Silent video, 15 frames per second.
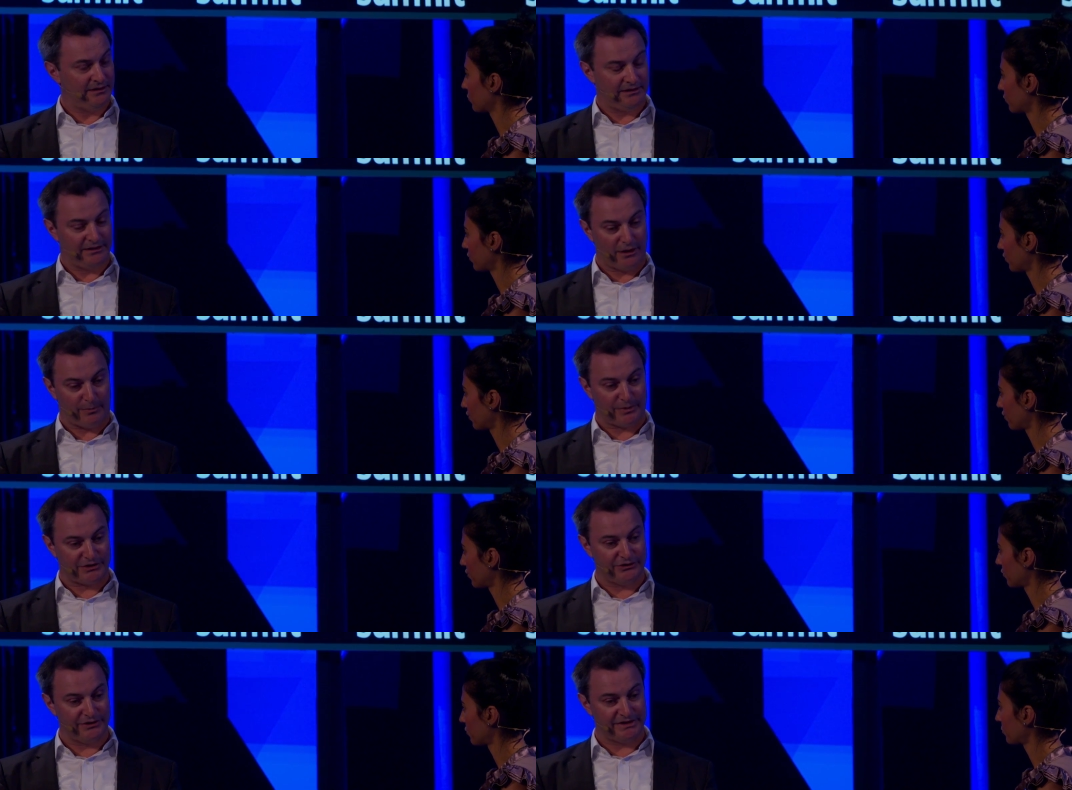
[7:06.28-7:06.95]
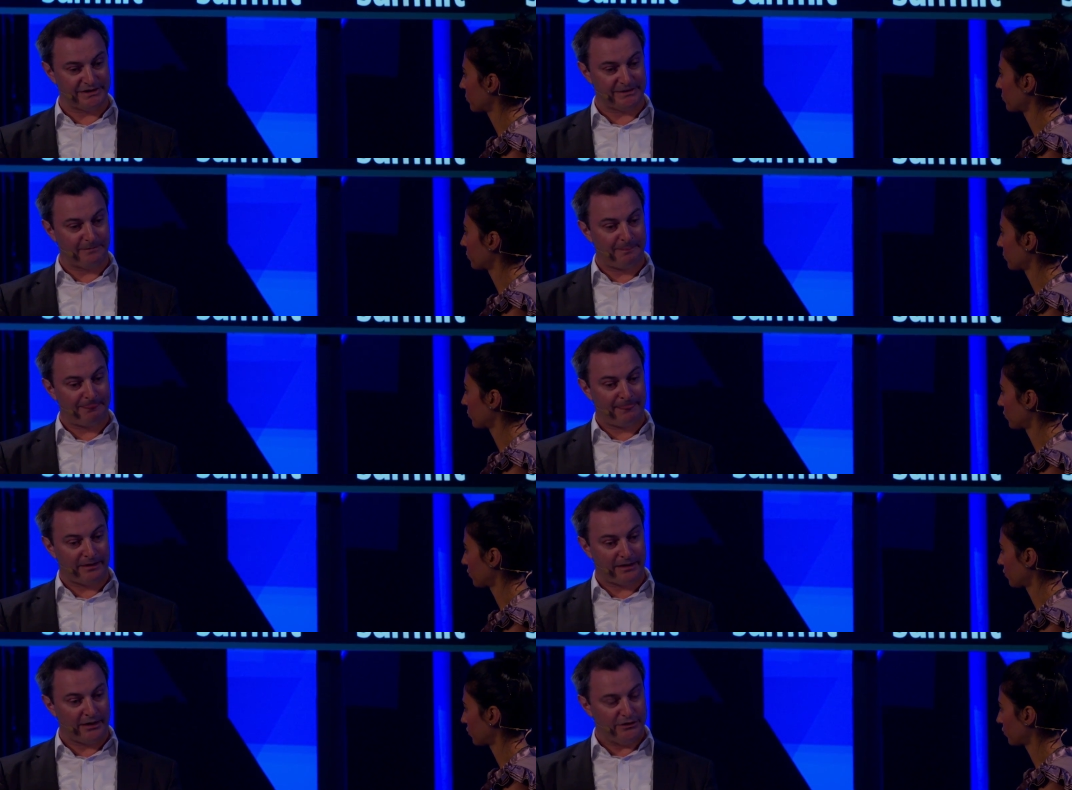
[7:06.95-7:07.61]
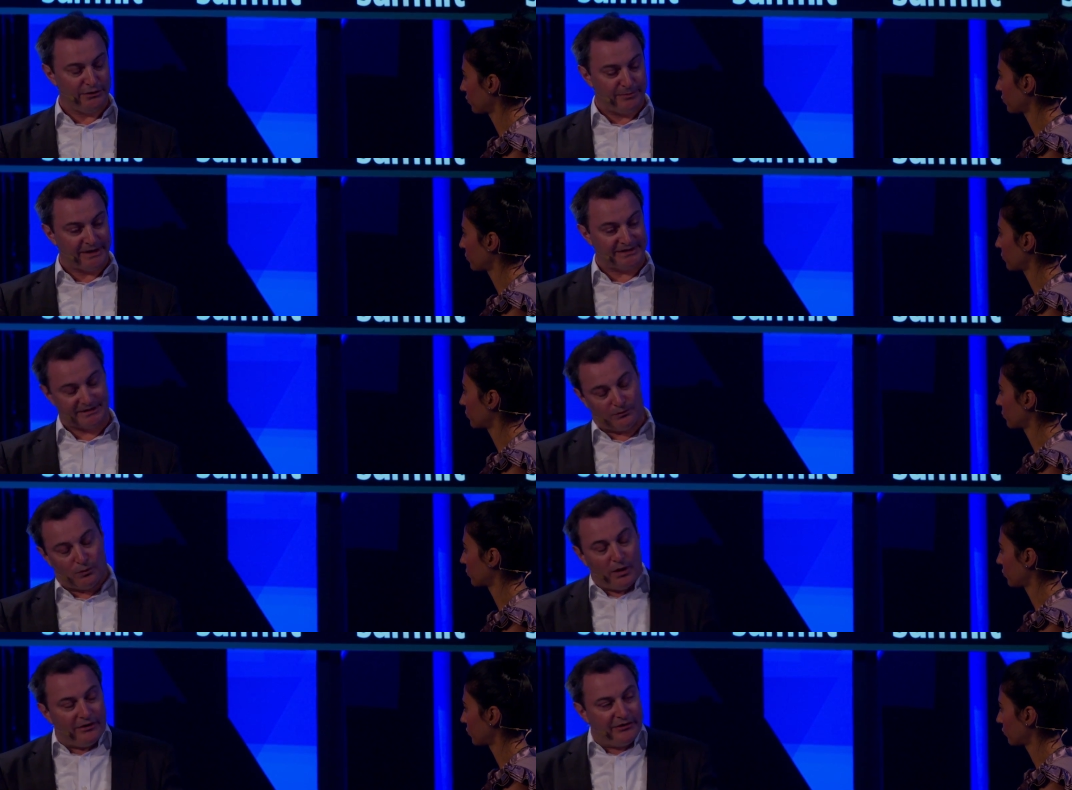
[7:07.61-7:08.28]
Speaker 1: the opportunity. Now you might say,
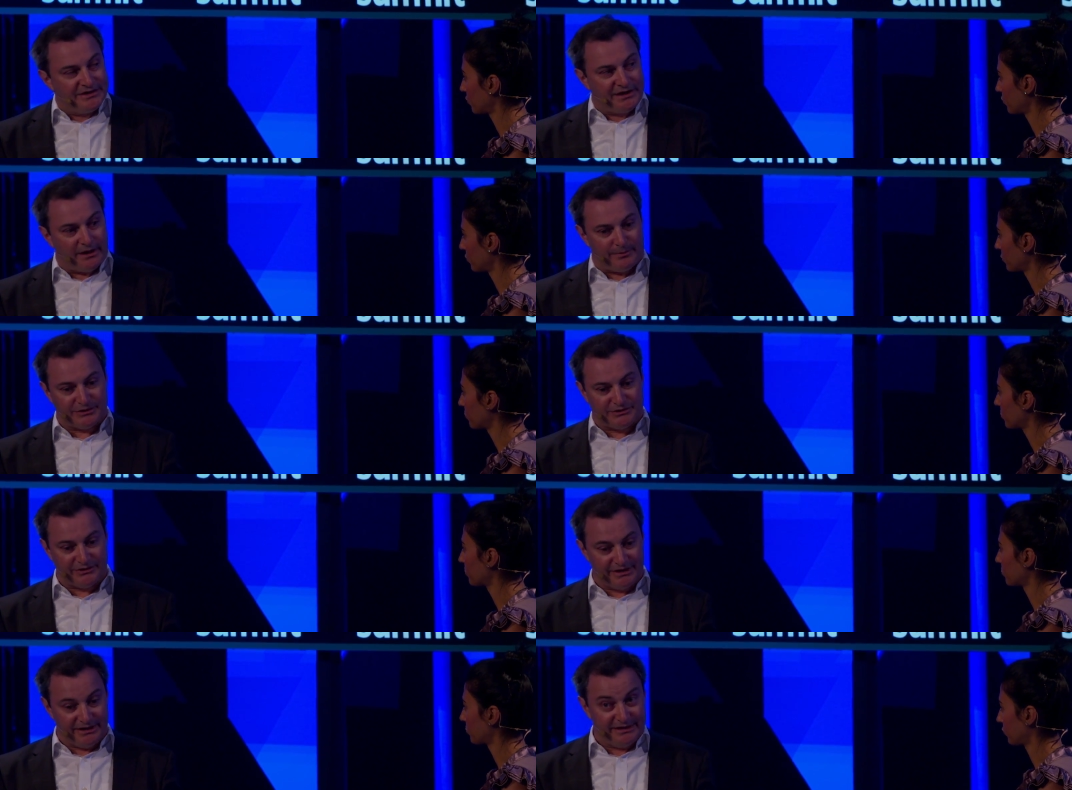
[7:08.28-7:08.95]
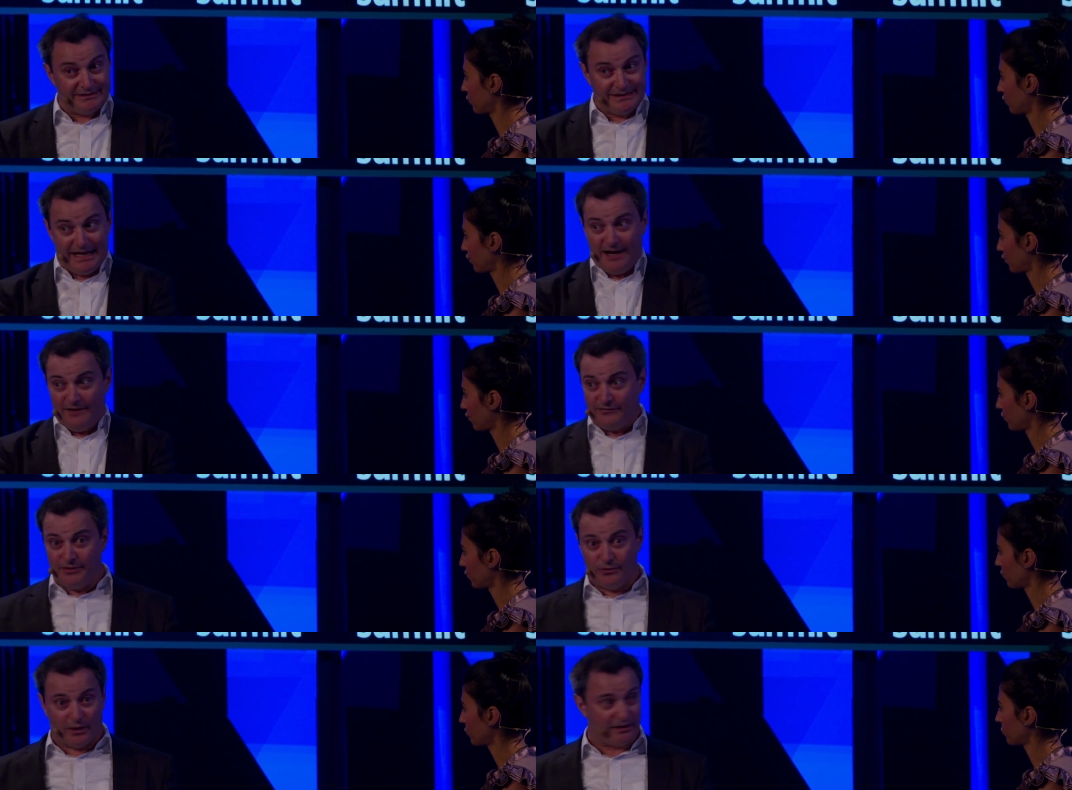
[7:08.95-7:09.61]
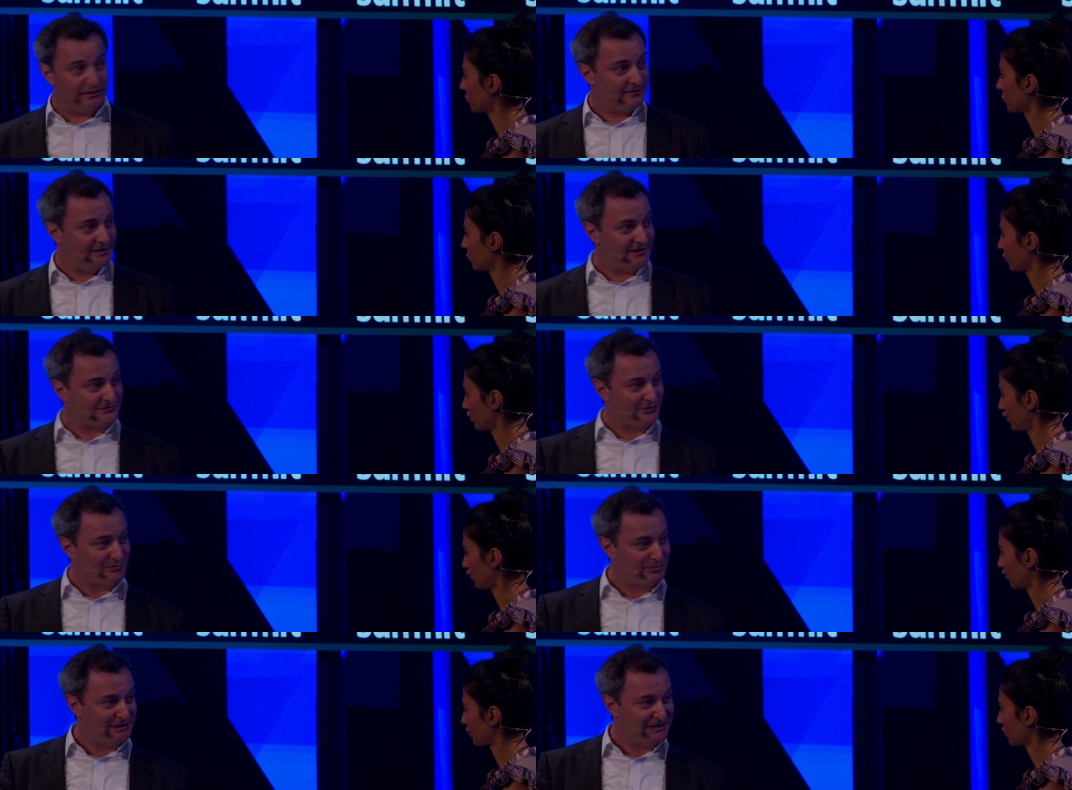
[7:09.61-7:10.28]
where is the opportunity? It's everywhere. It's
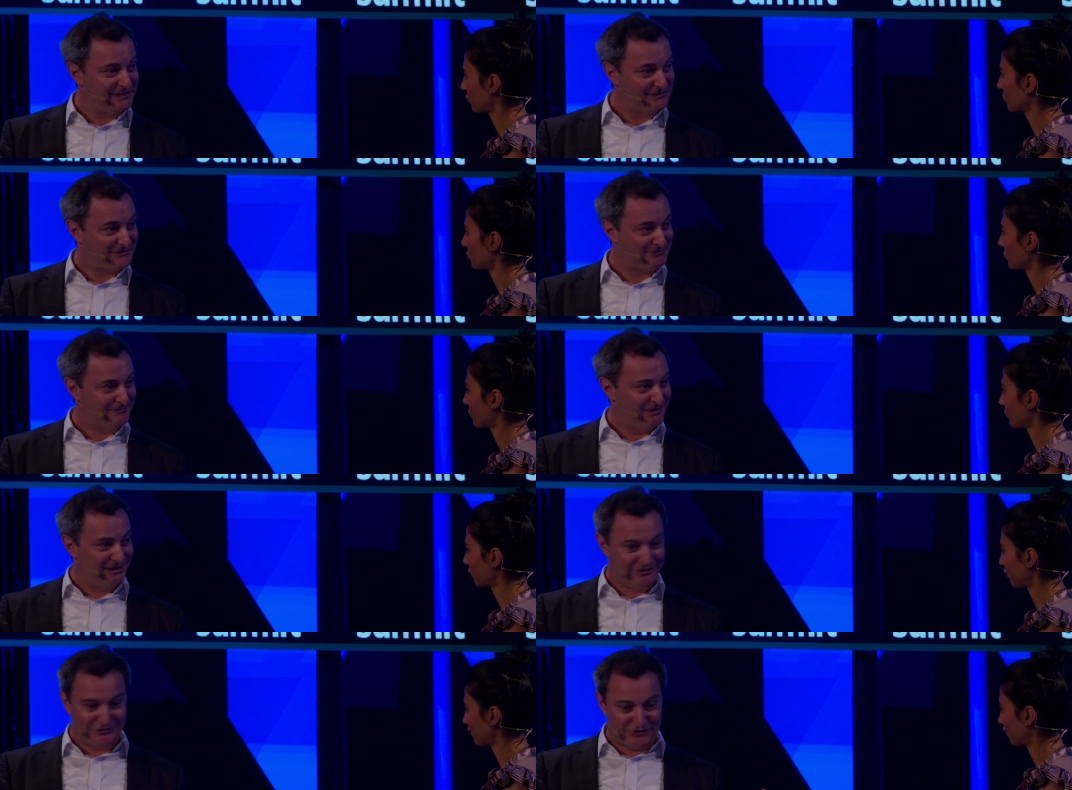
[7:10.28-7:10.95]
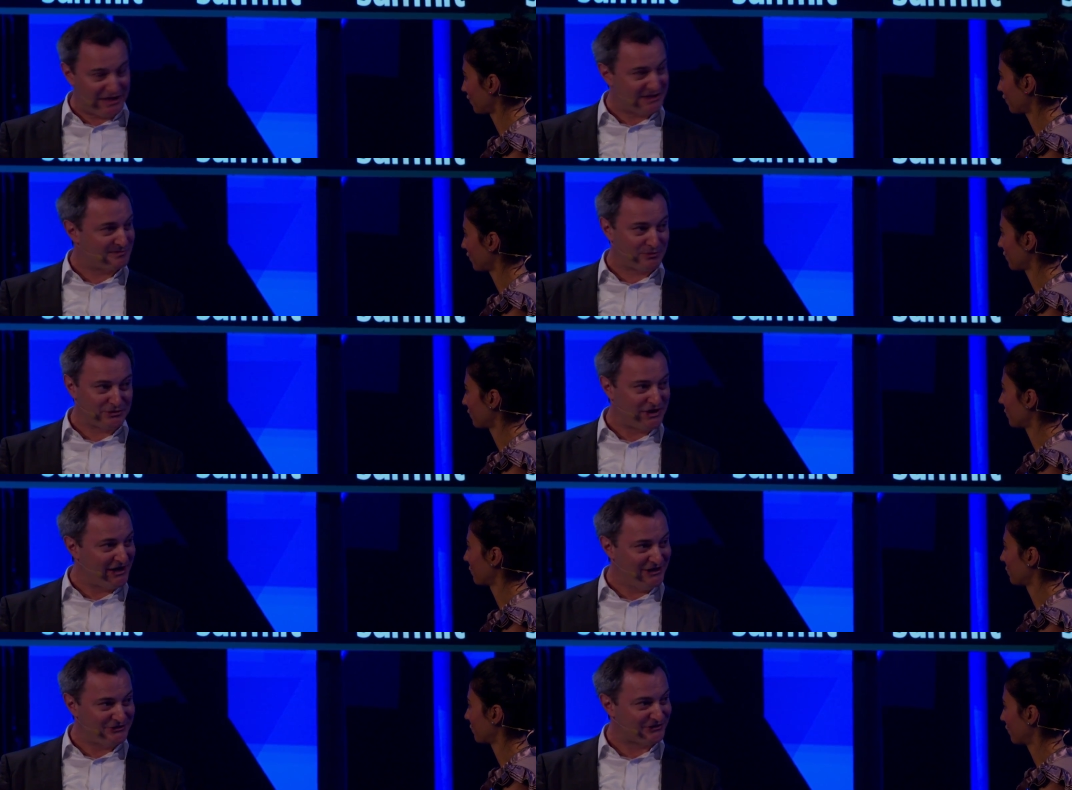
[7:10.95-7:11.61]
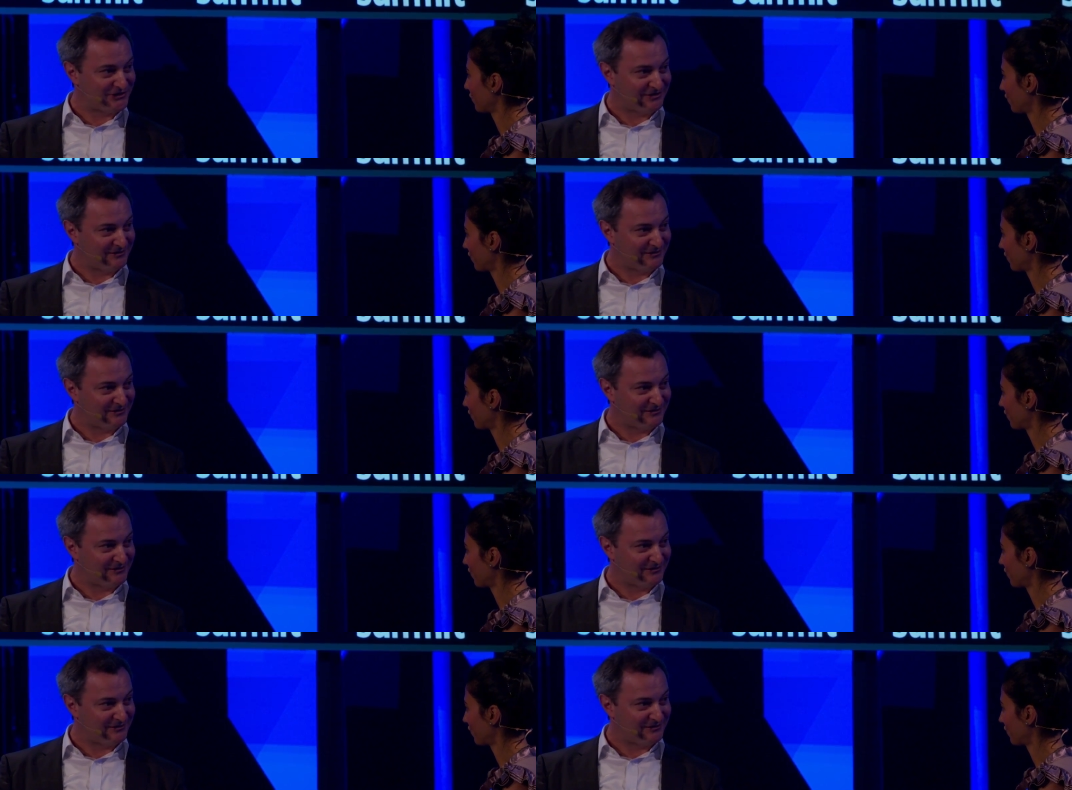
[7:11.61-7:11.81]
replete. Transportation,